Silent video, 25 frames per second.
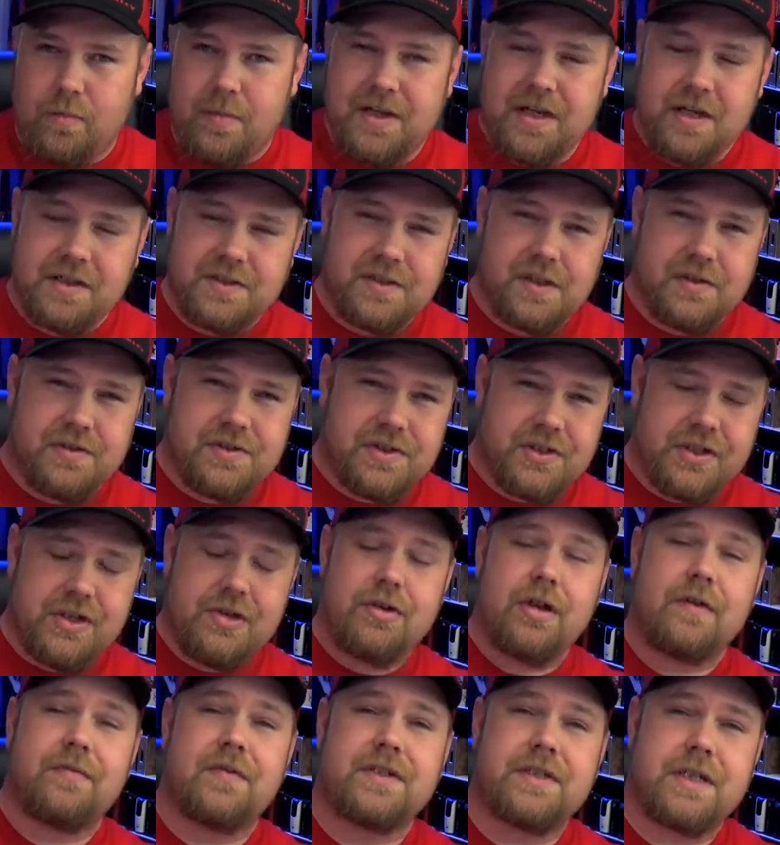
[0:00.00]
because there's
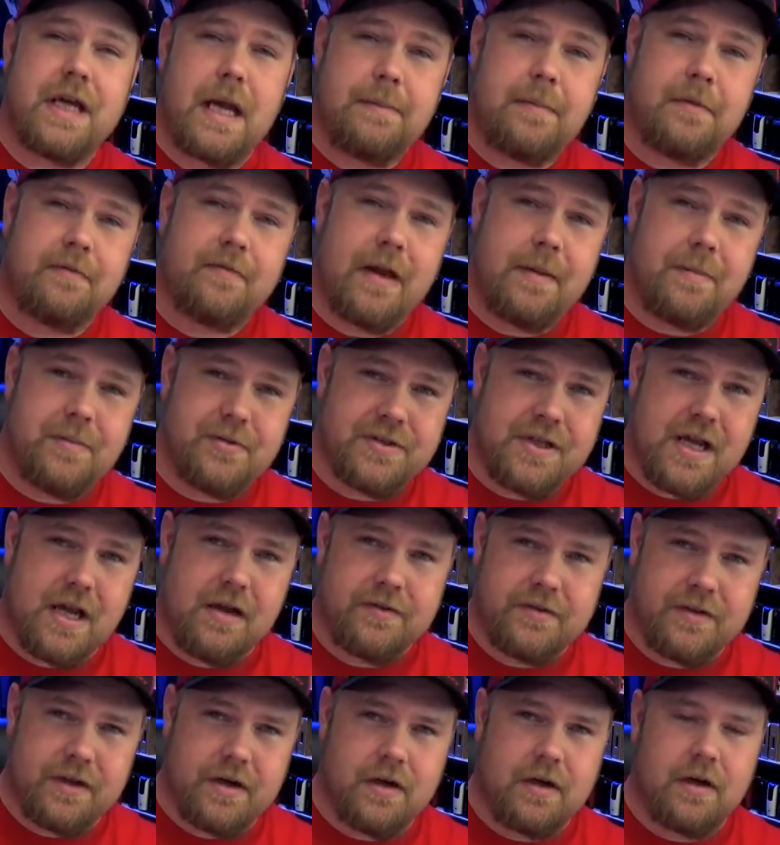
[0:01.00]
2 different type of vapors
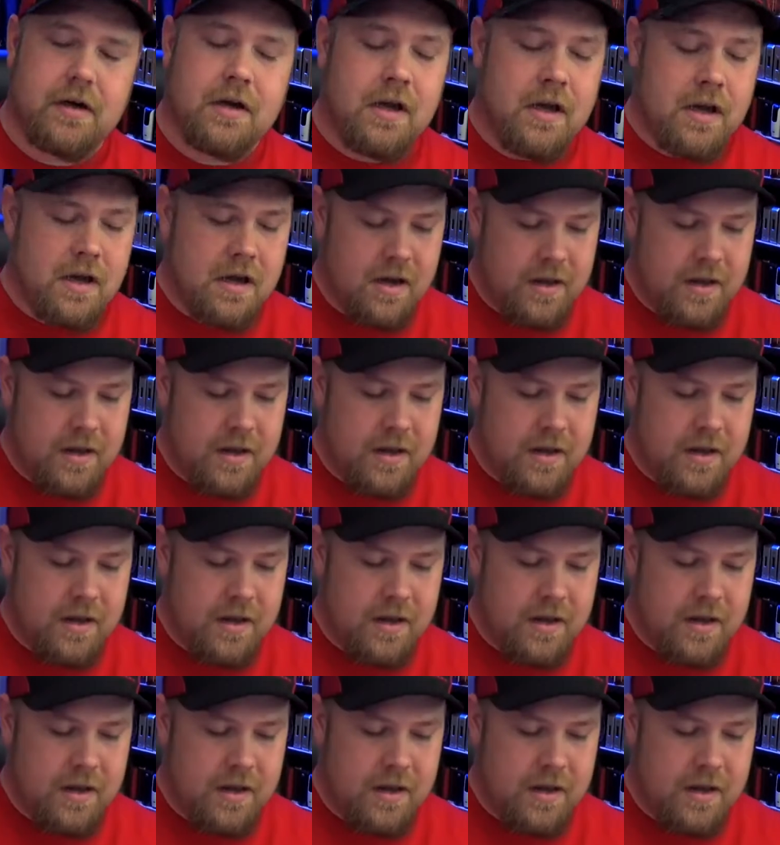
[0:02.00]
out there.